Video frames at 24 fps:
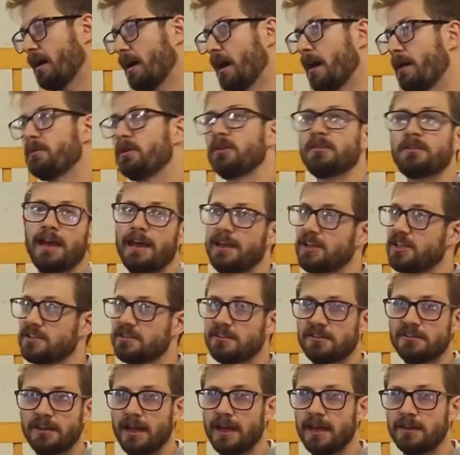a
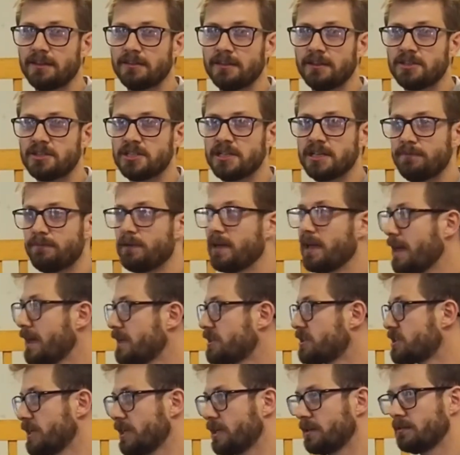mutation, say, in the
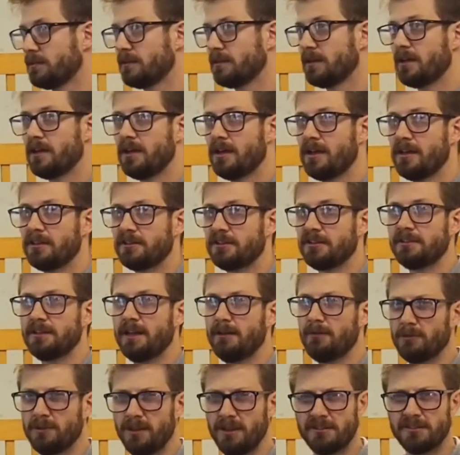GBA gene, to
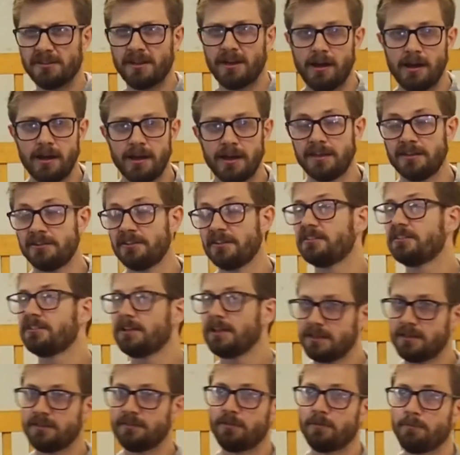say, well, this guy is a
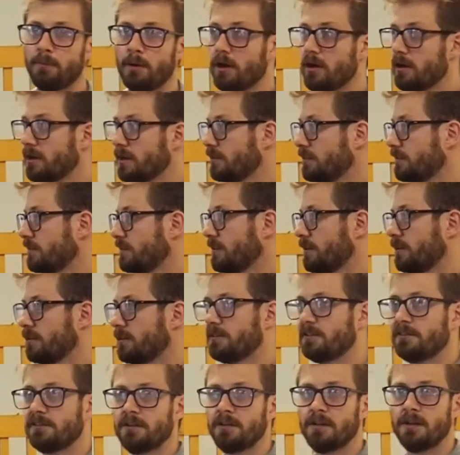sitter for
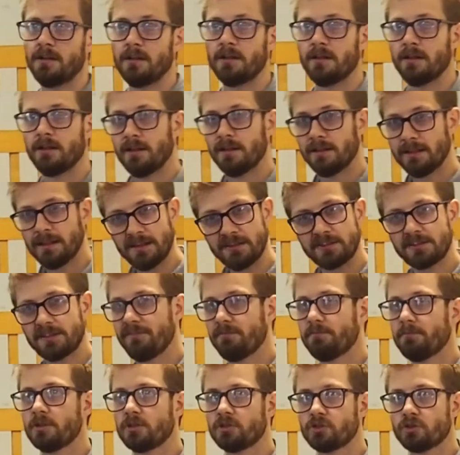Parkinson's, let's
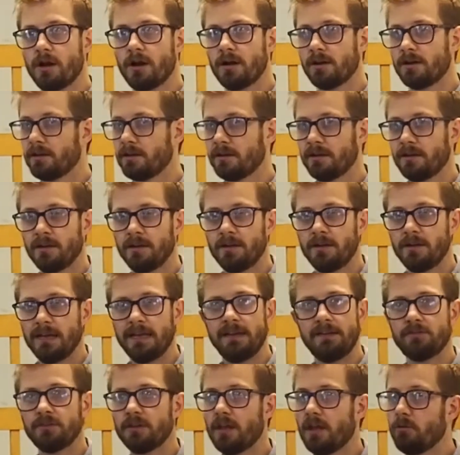give him a drug,
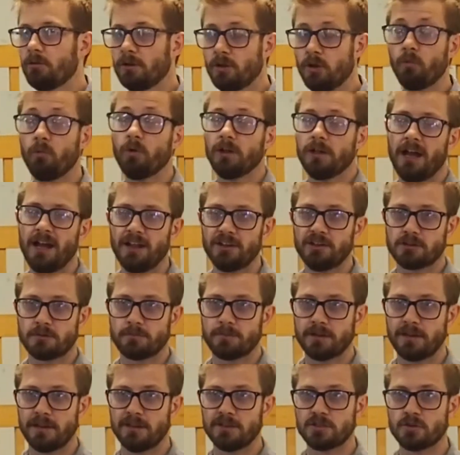even though we're not
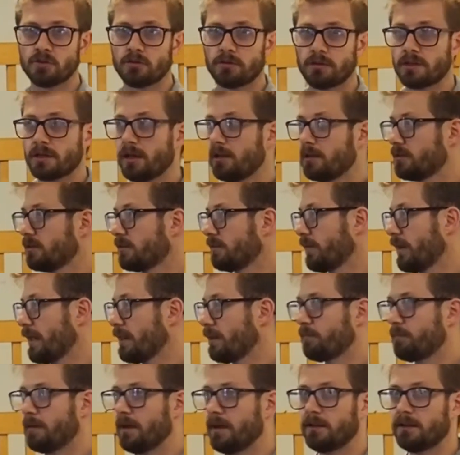100% sure he's going to
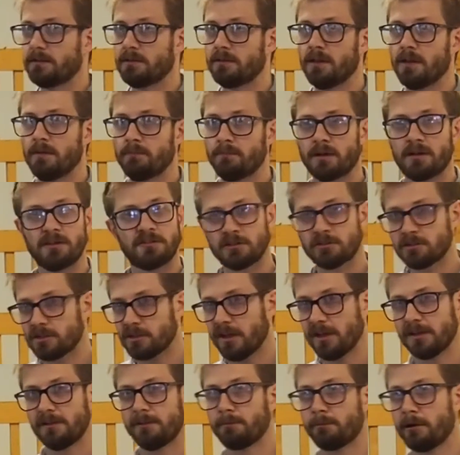develop it, because the
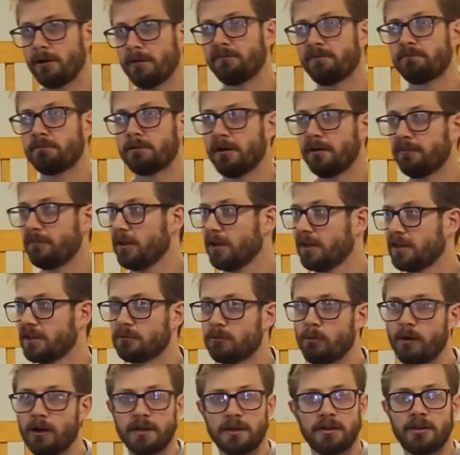side effect profile is
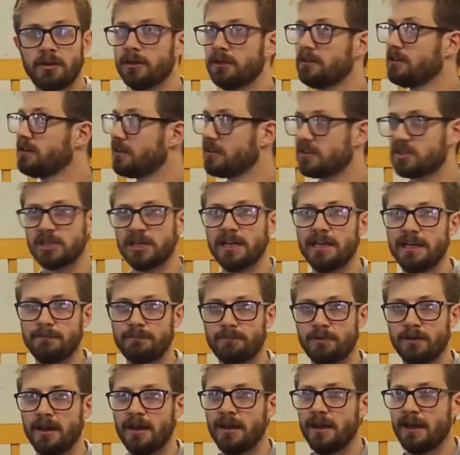quite good and it's
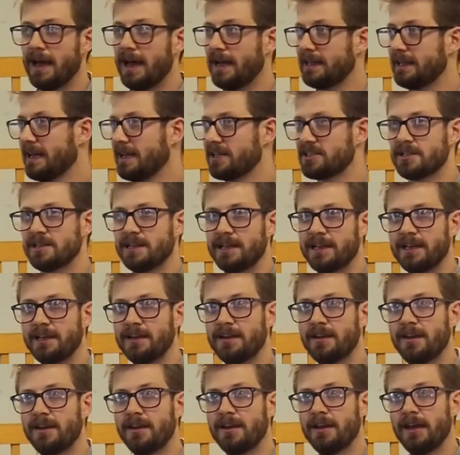cheap, and
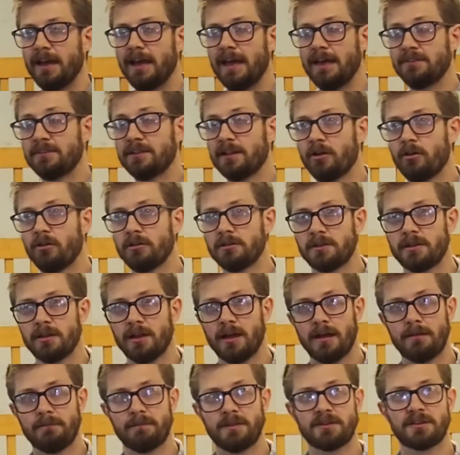actually, in the long
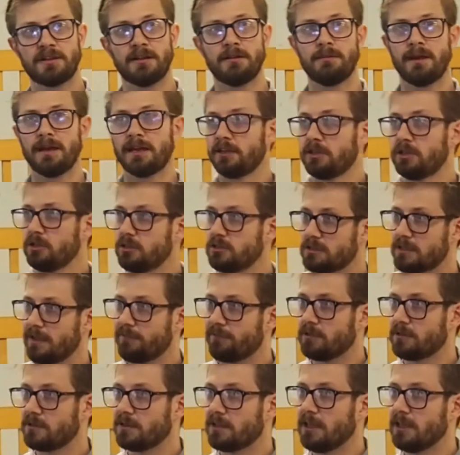term, it's going to make a huge
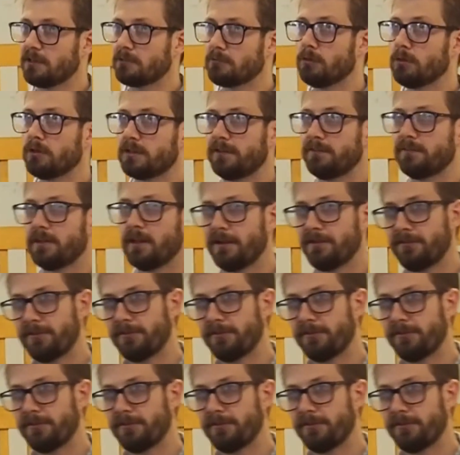difference in his quality of life